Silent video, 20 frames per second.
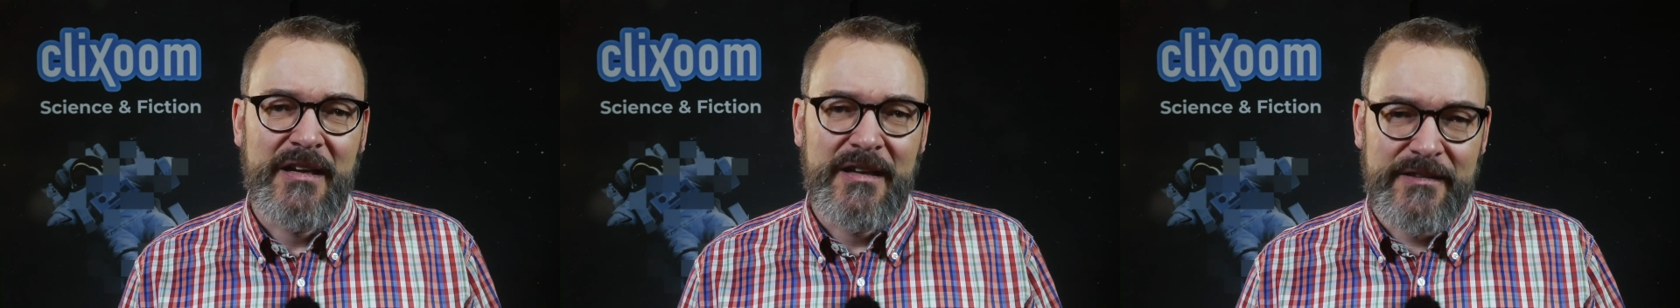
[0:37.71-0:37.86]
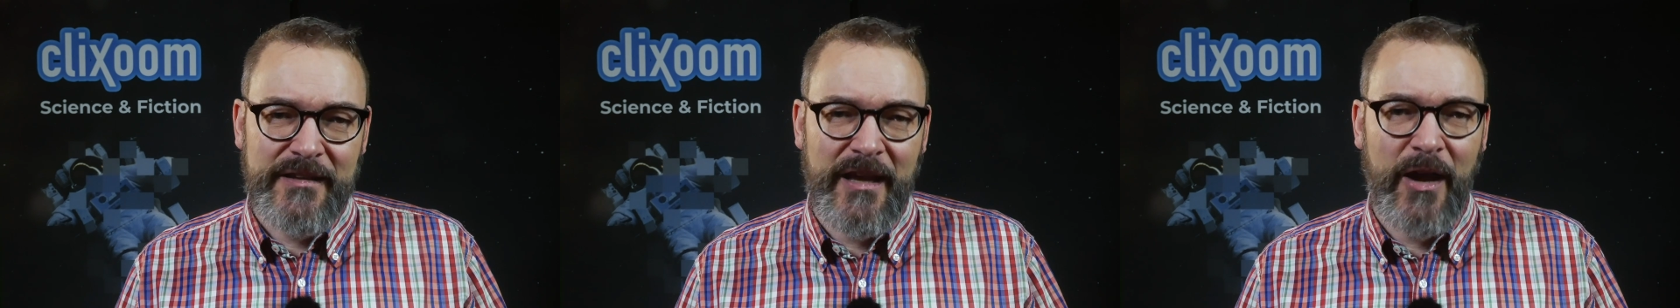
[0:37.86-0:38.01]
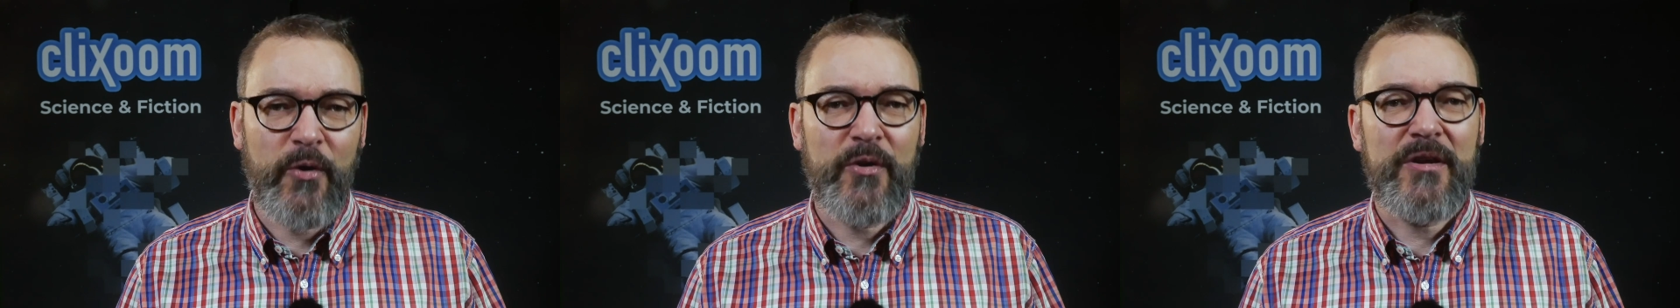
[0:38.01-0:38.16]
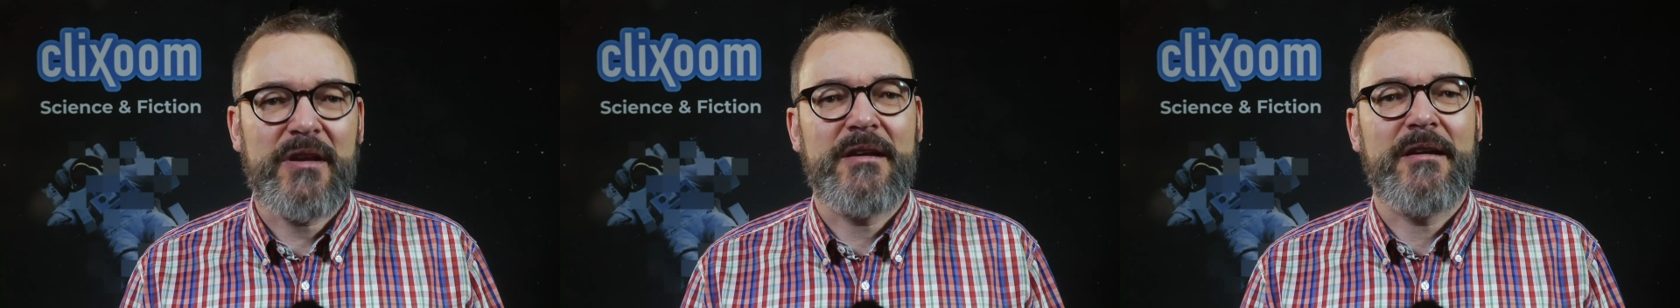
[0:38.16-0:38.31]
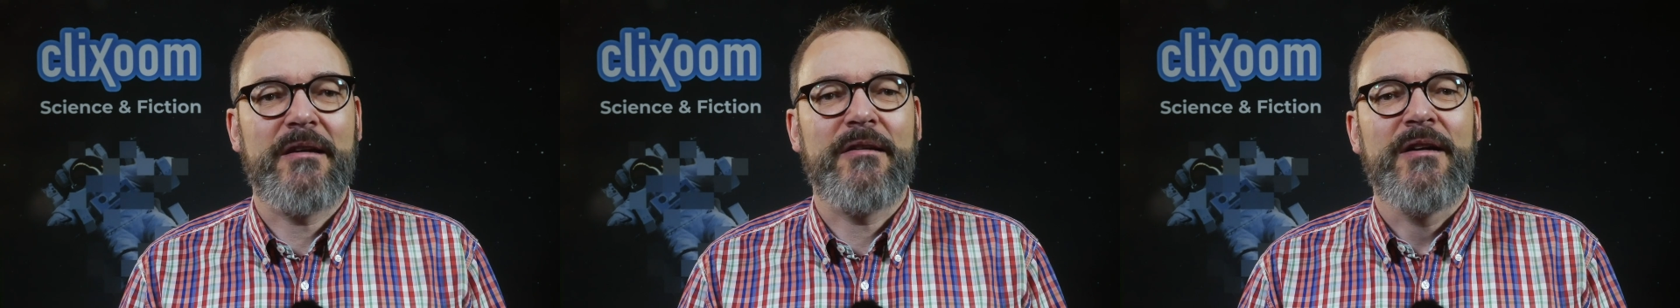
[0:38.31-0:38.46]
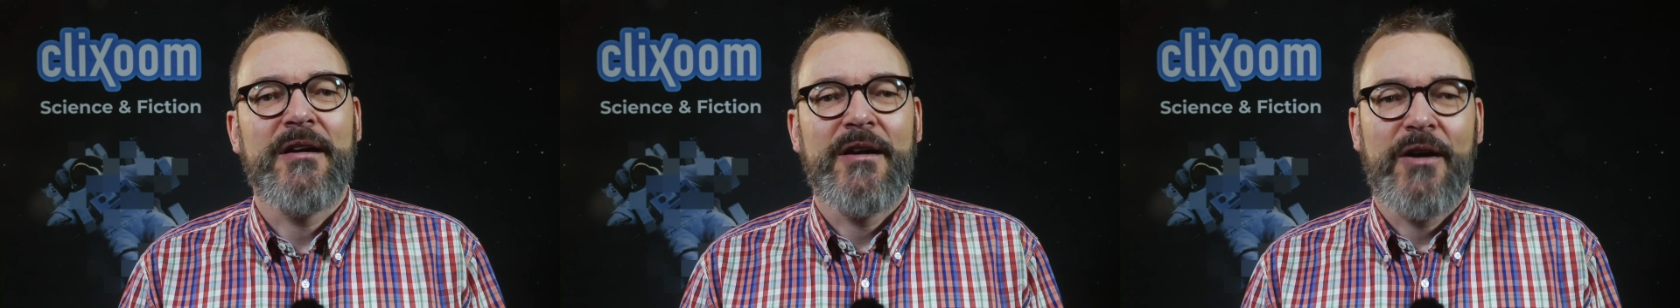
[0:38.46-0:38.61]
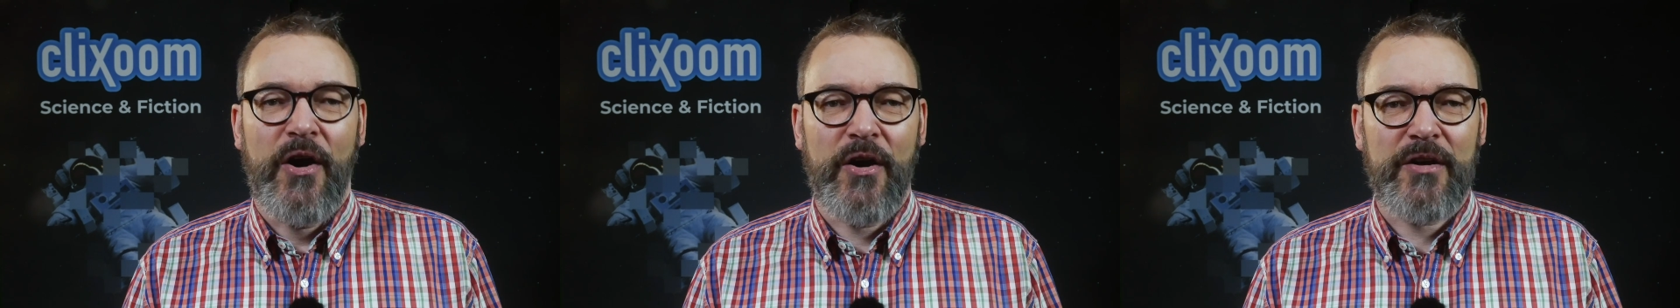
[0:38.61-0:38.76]
now here
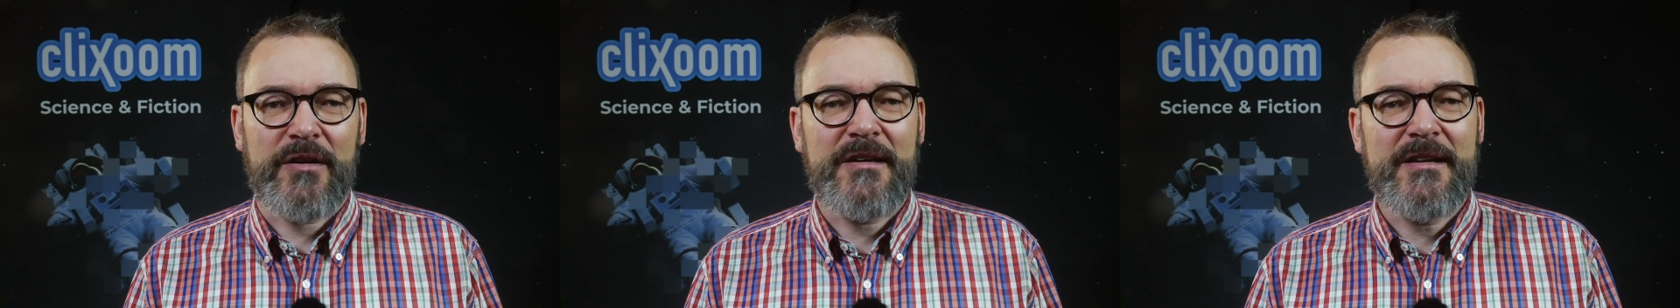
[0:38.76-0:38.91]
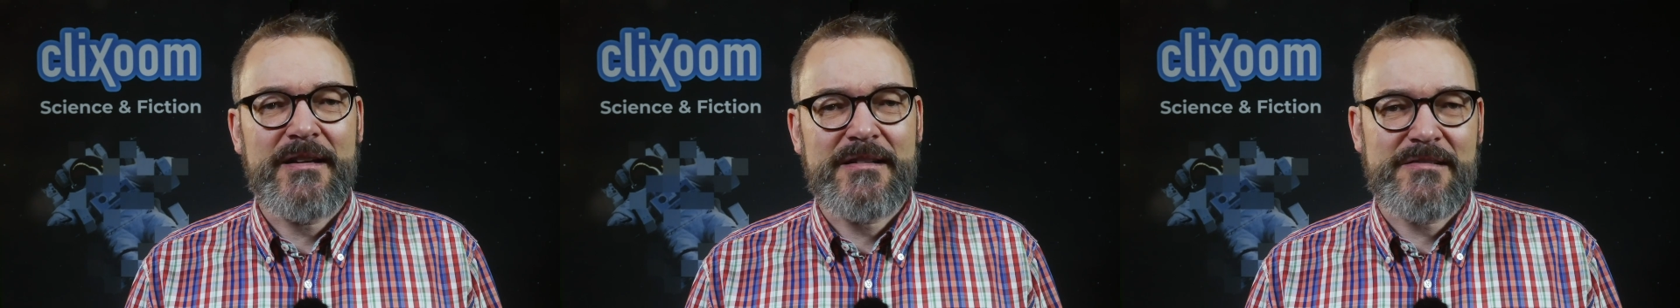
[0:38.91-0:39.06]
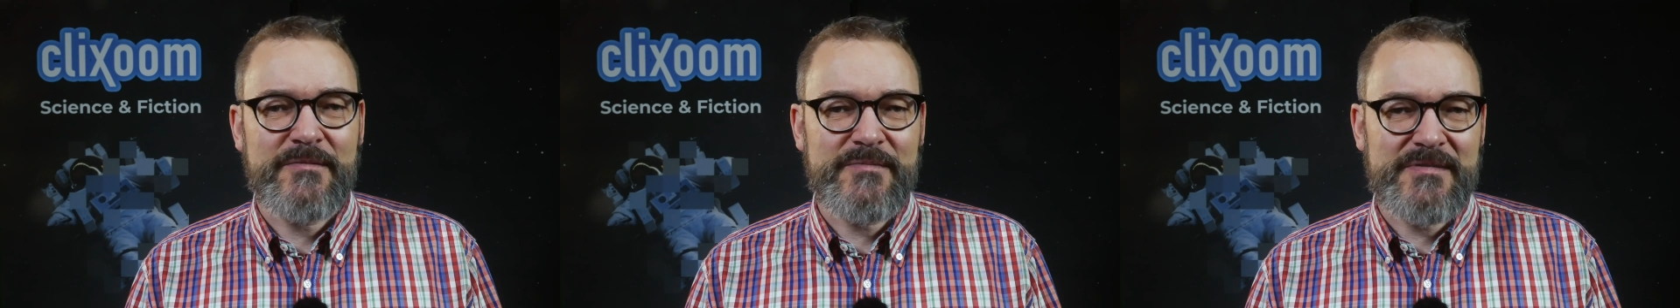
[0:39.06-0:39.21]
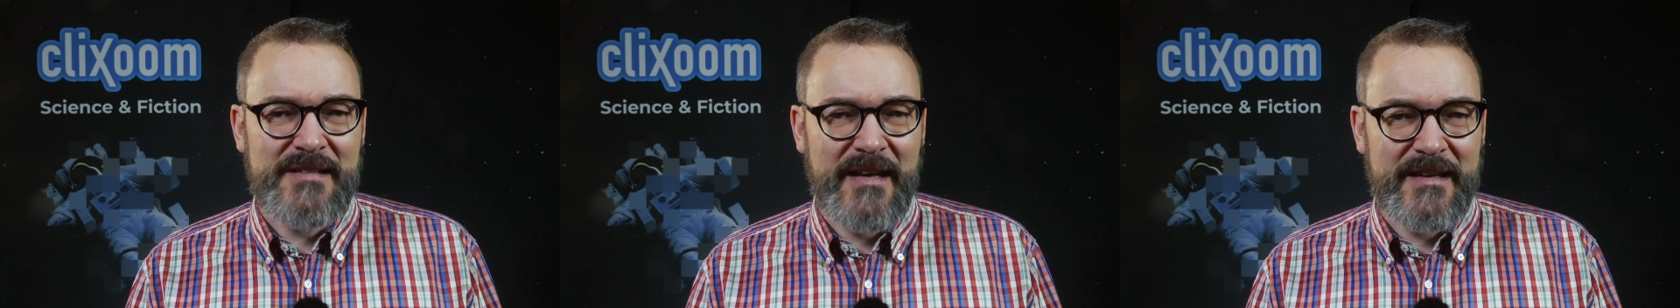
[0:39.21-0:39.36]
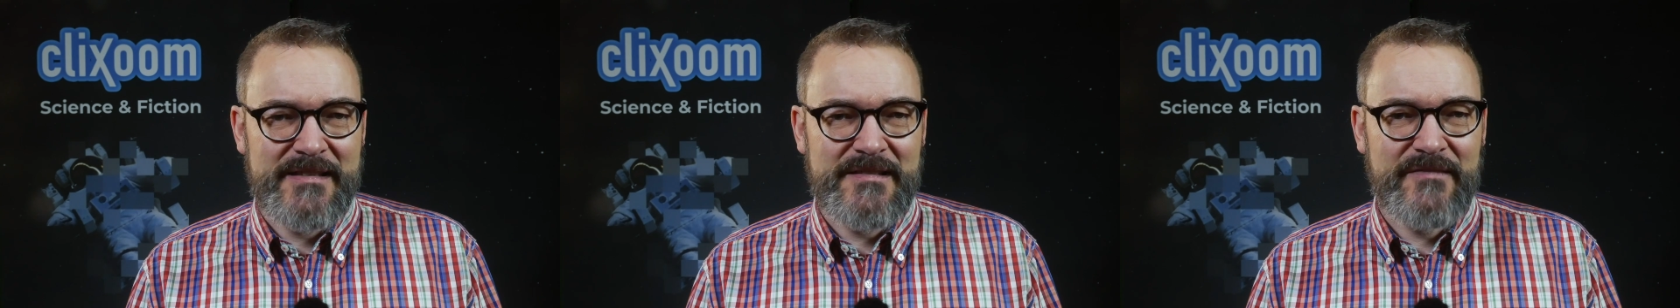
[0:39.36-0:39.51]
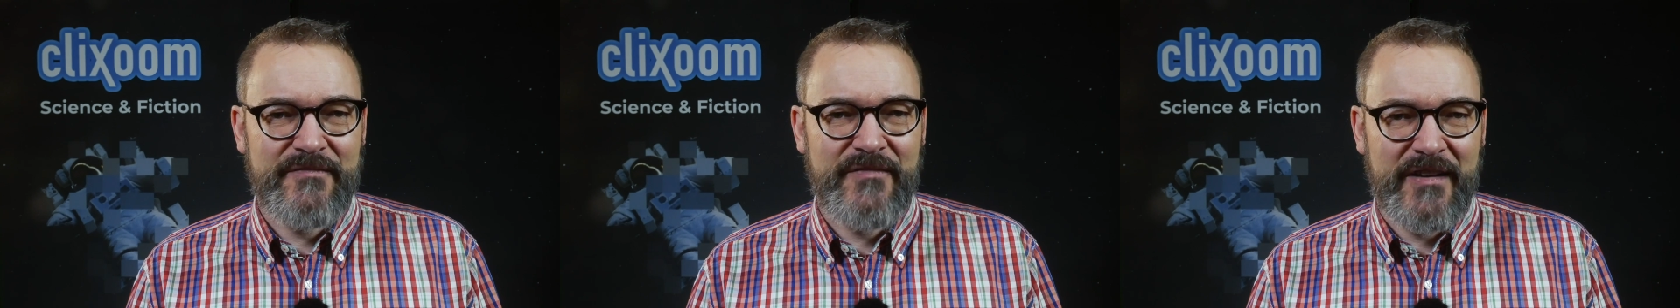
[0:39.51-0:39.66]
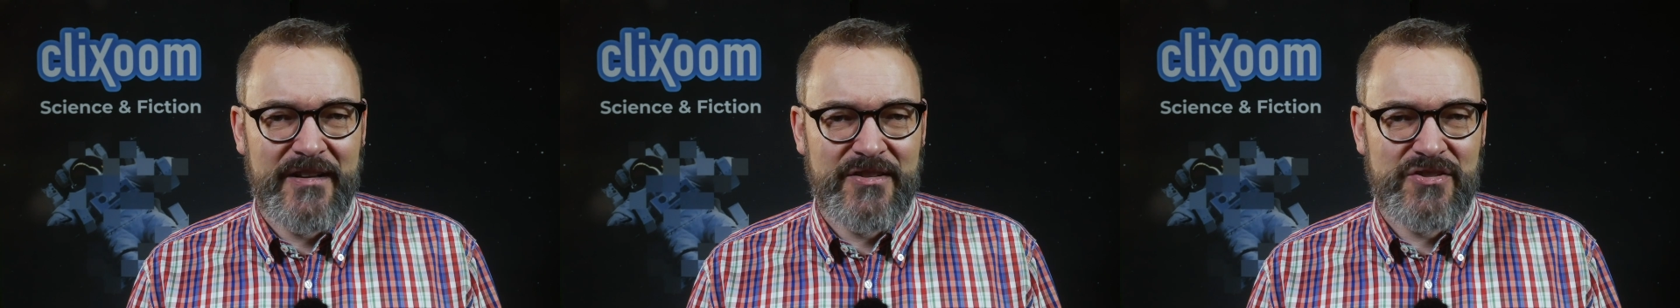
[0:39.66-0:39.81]
on Clixoom Science
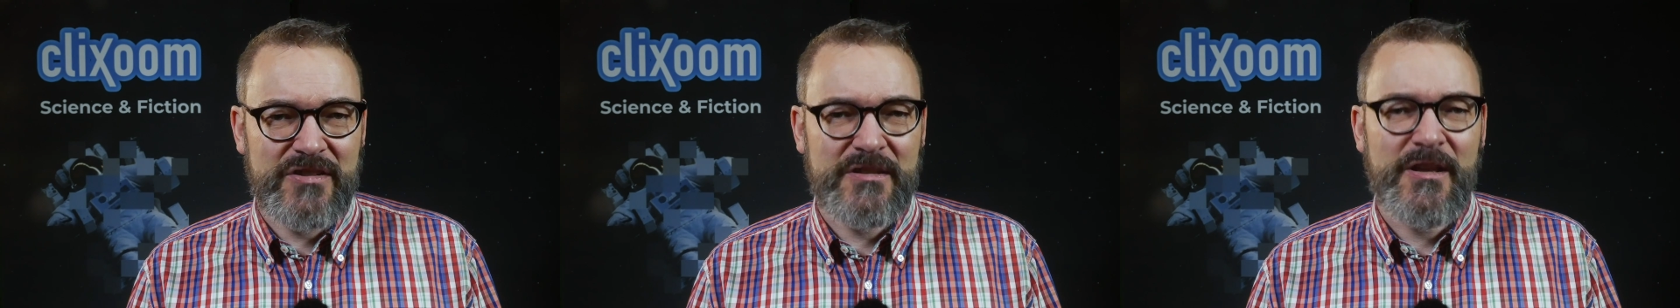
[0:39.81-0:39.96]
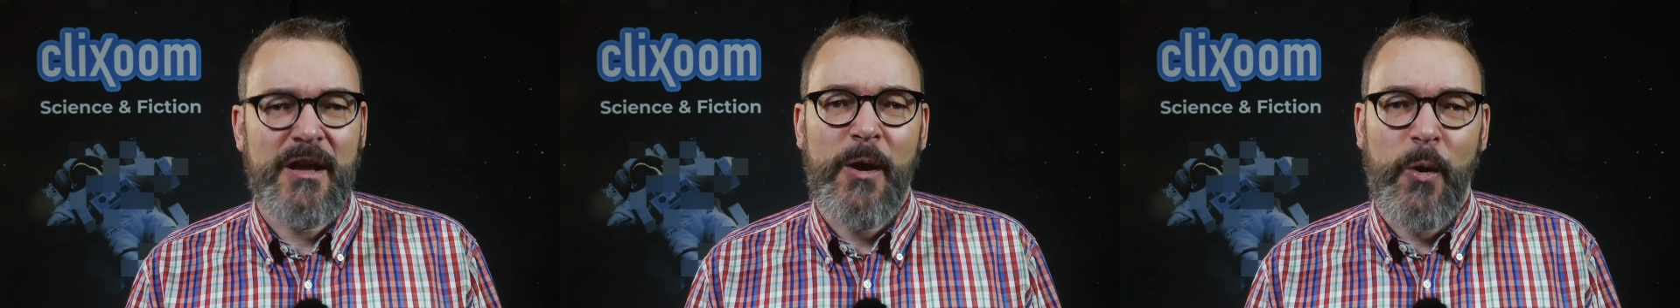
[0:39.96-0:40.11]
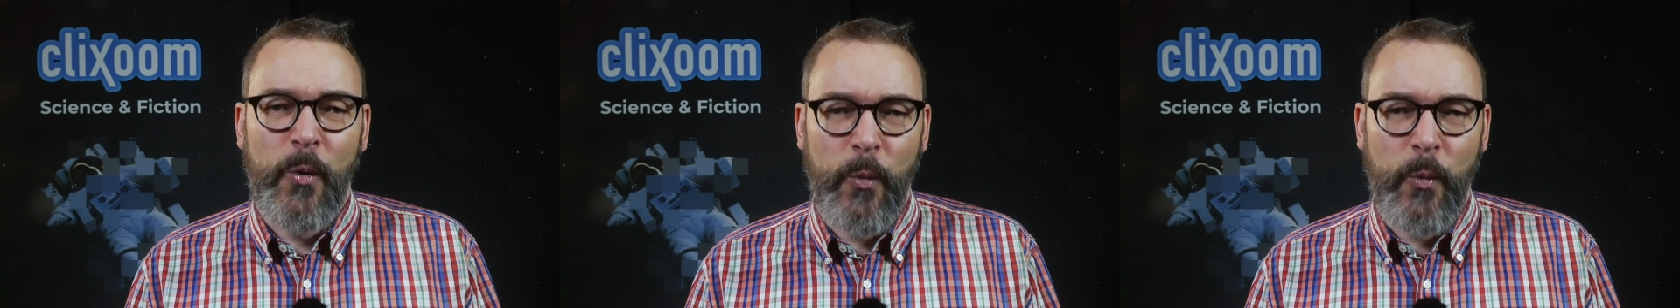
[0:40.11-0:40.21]
Fiction.